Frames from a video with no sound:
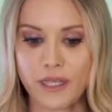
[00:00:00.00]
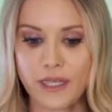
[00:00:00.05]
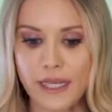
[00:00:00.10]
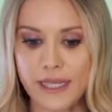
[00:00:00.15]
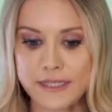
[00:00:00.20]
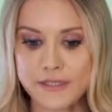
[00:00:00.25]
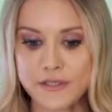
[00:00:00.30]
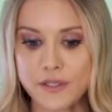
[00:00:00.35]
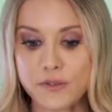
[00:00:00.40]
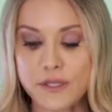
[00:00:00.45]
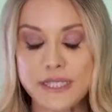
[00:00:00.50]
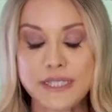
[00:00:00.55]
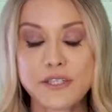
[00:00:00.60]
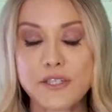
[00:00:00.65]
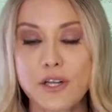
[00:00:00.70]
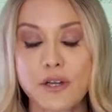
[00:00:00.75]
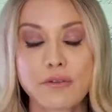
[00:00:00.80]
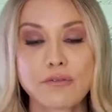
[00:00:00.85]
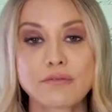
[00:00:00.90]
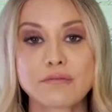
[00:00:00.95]
so, you
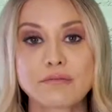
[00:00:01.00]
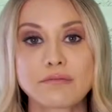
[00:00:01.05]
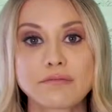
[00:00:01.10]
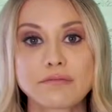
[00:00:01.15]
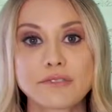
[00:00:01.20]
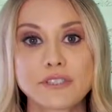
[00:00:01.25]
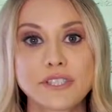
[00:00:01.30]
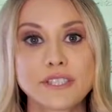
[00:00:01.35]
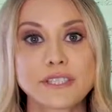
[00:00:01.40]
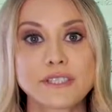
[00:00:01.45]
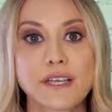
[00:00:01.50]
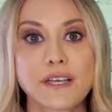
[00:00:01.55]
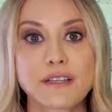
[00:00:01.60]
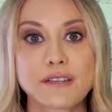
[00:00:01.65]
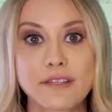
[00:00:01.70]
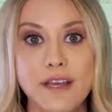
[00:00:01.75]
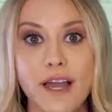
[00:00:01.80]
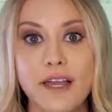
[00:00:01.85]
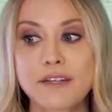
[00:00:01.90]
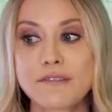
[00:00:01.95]
know, just a
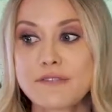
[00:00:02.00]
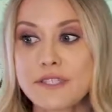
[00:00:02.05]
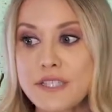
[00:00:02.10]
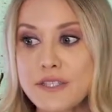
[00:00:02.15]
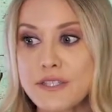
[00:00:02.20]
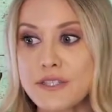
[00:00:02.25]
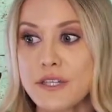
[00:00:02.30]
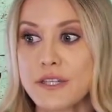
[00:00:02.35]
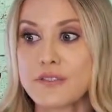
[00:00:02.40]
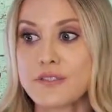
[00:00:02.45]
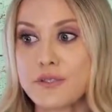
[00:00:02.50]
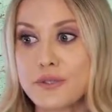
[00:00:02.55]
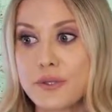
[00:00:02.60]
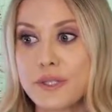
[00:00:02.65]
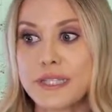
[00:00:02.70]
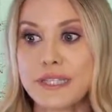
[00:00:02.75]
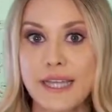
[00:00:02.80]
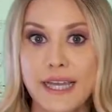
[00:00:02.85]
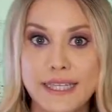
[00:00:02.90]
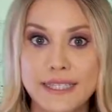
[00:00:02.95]
lot of these
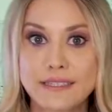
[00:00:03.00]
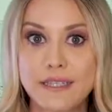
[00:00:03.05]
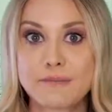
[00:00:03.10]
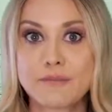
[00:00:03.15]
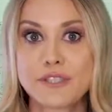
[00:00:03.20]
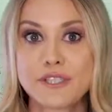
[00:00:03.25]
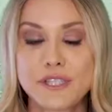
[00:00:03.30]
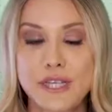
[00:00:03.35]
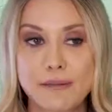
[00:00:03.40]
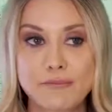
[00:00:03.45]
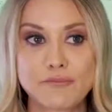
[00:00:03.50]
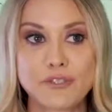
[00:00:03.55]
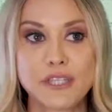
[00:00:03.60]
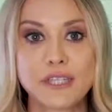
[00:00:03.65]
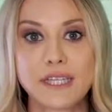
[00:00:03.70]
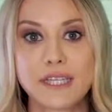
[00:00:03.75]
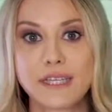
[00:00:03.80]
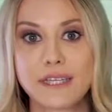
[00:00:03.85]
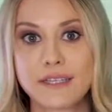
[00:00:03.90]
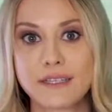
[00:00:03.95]
storylines, I'm
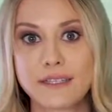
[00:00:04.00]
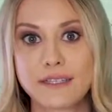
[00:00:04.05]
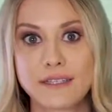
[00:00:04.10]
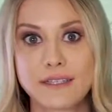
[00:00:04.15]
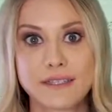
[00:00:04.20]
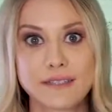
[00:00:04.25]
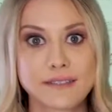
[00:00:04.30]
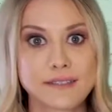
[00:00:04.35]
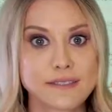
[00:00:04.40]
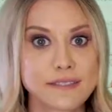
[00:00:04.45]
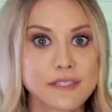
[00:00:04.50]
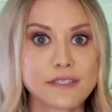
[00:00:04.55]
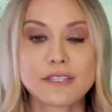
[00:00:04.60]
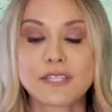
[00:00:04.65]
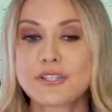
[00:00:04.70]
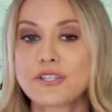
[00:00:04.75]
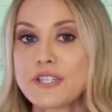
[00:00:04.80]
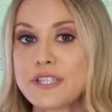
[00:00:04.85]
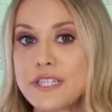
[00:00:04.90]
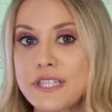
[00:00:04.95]
really still
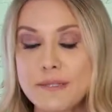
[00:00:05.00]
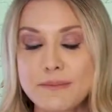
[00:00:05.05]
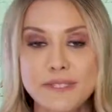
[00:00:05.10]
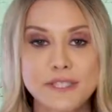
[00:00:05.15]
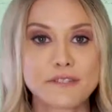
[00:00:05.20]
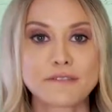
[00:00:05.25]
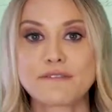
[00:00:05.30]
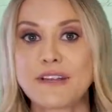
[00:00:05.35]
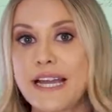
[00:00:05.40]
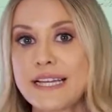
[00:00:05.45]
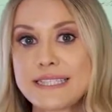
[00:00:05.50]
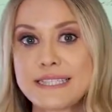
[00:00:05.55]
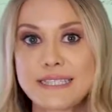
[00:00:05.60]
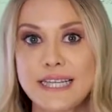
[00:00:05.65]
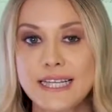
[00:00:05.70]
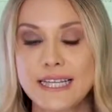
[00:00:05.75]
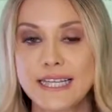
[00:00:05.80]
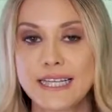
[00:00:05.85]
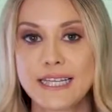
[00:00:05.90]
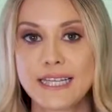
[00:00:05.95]
interested. I'm still
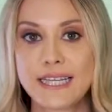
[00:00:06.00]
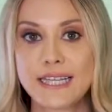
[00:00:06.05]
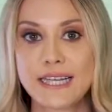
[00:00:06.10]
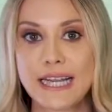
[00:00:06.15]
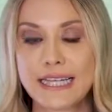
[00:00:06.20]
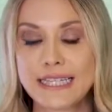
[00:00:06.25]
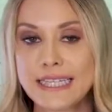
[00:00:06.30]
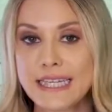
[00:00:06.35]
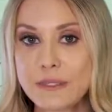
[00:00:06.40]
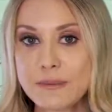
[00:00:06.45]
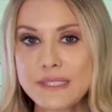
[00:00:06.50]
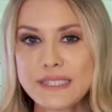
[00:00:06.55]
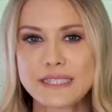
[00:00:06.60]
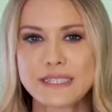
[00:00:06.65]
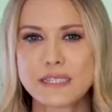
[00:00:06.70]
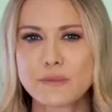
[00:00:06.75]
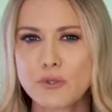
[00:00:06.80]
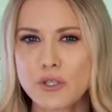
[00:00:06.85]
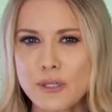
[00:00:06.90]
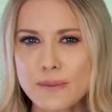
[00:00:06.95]
fascinated in. I can't wait to
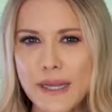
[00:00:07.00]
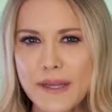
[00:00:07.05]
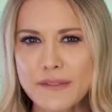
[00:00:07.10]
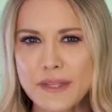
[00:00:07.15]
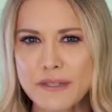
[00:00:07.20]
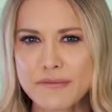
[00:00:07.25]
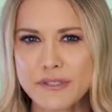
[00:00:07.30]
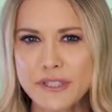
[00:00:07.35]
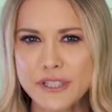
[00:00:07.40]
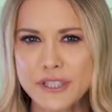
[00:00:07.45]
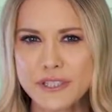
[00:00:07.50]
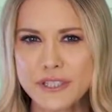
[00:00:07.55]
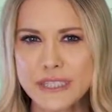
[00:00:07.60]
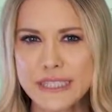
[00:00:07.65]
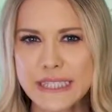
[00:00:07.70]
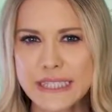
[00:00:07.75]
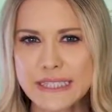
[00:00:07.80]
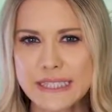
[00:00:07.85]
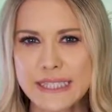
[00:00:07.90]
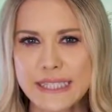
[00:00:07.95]
see more about that
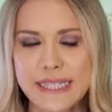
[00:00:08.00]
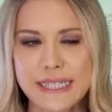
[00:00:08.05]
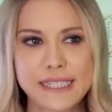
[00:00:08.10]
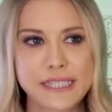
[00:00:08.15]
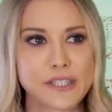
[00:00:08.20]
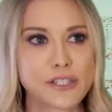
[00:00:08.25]
fertility clinic. You